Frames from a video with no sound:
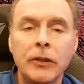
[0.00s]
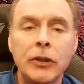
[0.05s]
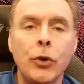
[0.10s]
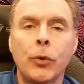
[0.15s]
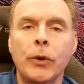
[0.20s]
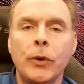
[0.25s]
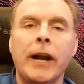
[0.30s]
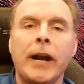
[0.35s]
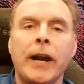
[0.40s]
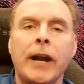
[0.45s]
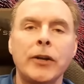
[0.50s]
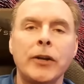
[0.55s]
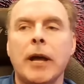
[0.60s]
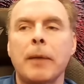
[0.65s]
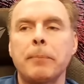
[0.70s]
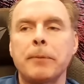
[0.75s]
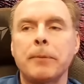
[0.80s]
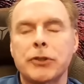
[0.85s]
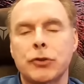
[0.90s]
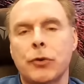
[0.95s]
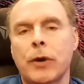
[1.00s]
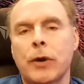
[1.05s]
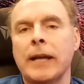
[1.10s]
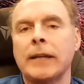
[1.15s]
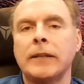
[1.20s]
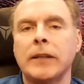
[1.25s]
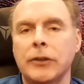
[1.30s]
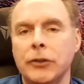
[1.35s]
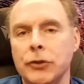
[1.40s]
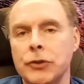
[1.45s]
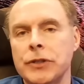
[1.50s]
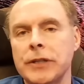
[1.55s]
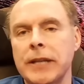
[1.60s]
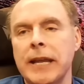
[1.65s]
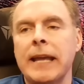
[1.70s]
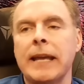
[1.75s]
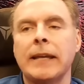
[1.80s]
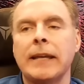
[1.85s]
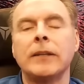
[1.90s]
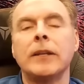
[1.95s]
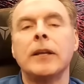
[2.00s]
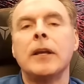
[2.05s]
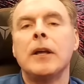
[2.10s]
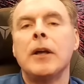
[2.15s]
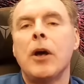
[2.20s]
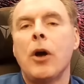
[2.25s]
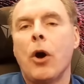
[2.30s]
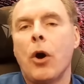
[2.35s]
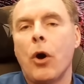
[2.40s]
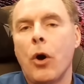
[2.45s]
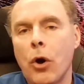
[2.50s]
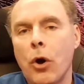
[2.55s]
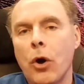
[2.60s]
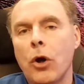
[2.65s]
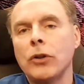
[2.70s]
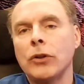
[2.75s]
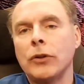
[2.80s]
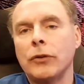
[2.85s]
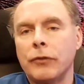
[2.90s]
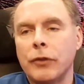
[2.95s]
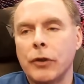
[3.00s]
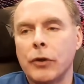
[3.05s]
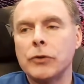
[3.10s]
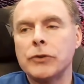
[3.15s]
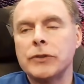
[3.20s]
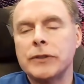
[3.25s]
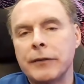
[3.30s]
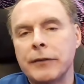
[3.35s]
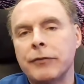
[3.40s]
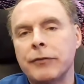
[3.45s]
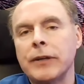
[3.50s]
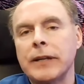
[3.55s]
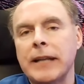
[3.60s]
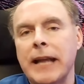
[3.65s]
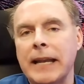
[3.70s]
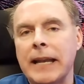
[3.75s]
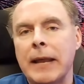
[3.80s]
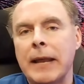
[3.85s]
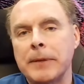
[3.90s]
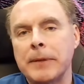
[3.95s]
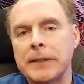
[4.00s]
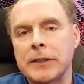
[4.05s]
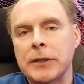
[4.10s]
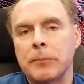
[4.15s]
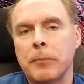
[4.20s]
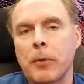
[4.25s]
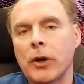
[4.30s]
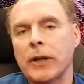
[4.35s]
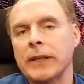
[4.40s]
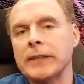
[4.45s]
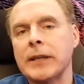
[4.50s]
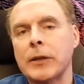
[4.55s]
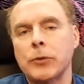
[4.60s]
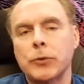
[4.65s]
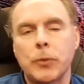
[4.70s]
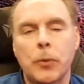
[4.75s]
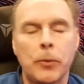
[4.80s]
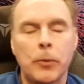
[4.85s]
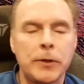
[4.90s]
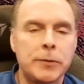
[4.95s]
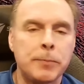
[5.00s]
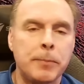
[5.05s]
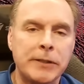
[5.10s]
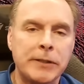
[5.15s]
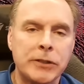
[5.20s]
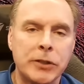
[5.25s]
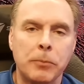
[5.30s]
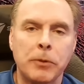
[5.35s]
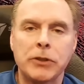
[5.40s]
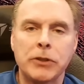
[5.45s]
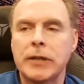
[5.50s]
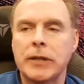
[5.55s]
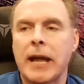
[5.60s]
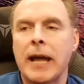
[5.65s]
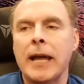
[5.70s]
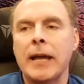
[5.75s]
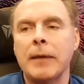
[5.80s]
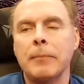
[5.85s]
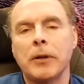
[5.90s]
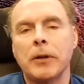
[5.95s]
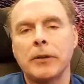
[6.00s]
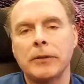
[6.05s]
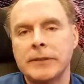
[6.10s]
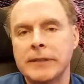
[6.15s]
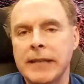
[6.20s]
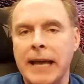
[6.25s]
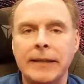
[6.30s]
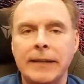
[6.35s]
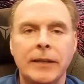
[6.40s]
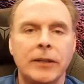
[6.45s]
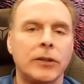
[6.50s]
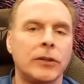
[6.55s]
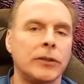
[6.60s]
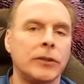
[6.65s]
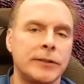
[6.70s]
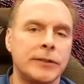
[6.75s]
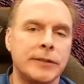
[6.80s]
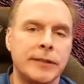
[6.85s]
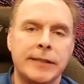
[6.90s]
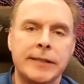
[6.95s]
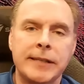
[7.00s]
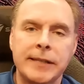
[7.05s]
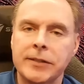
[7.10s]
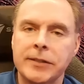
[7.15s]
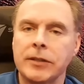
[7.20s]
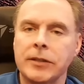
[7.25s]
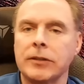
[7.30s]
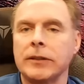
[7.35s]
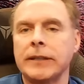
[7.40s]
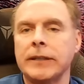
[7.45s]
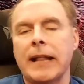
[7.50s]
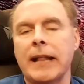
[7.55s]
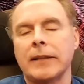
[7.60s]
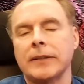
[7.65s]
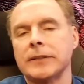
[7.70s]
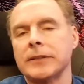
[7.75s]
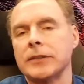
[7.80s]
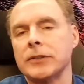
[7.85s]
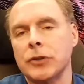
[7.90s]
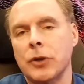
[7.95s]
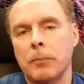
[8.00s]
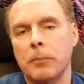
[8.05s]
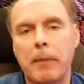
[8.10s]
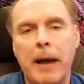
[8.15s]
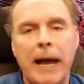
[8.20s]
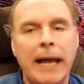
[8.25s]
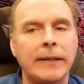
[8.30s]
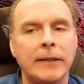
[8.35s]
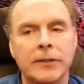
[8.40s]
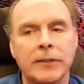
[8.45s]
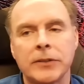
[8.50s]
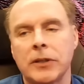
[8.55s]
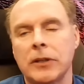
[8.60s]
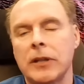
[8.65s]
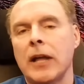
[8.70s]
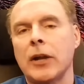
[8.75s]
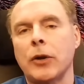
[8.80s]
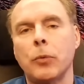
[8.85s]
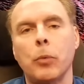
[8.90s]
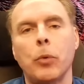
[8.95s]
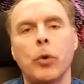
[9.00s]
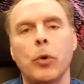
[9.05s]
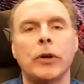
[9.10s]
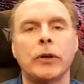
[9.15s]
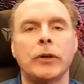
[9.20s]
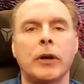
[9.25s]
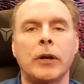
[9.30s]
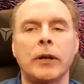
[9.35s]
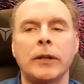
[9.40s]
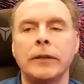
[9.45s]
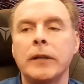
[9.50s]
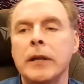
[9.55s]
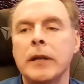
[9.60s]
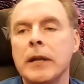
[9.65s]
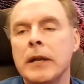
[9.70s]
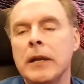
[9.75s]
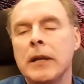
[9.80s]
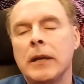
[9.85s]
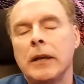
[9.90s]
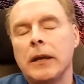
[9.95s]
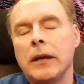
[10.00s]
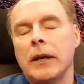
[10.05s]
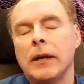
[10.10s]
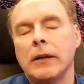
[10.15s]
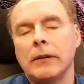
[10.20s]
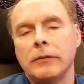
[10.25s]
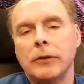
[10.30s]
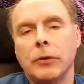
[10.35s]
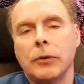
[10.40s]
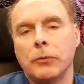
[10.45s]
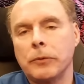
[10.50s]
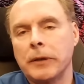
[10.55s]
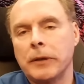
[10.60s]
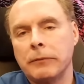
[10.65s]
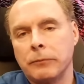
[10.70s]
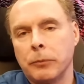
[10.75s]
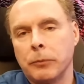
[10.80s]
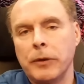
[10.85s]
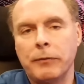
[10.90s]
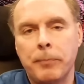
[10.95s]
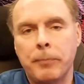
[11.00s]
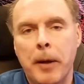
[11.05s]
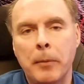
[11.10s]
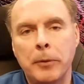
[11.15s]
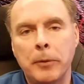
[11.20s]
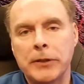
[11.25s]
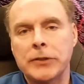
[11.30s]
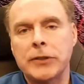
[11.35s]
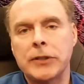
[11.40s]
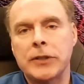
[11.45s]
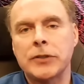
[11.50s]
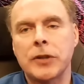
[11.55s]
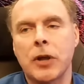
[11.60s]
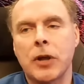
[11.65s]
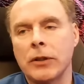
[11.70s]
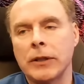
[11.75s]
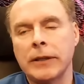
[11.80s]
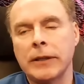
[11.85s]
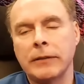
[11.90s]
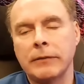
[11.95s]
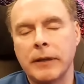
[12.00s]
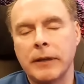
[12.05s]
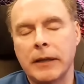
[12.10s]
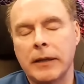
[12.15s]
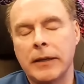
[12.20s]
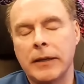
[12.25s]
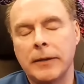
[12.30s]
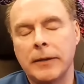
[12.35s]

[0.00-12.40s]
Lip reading: in our shop, is trying to understand all of those different dynamics in markets. That's why we spend so much time on technical and statistical analysis. Mike does a lot of work on, and we've published this all in,